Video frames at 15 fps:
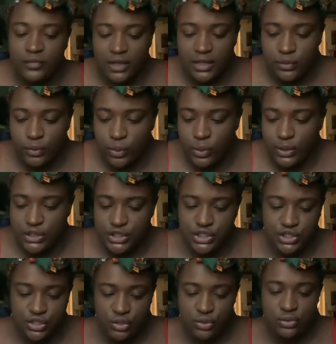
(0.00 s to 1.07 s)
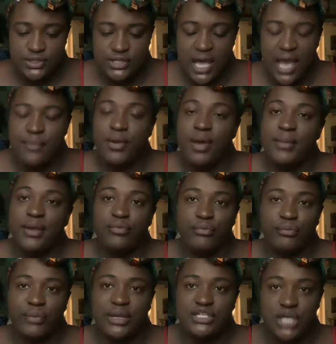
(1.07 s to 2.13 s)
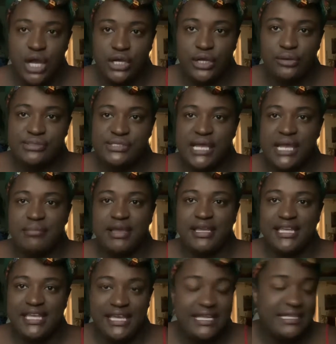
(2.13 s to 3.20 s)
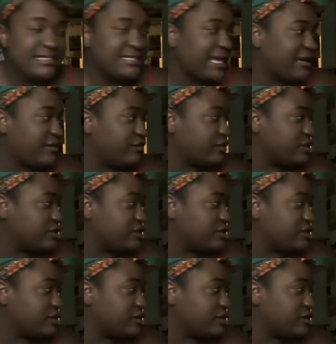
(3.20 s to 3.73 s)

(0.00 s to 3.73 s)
We're going to shoes. I brought my Chacos and my Keens, and for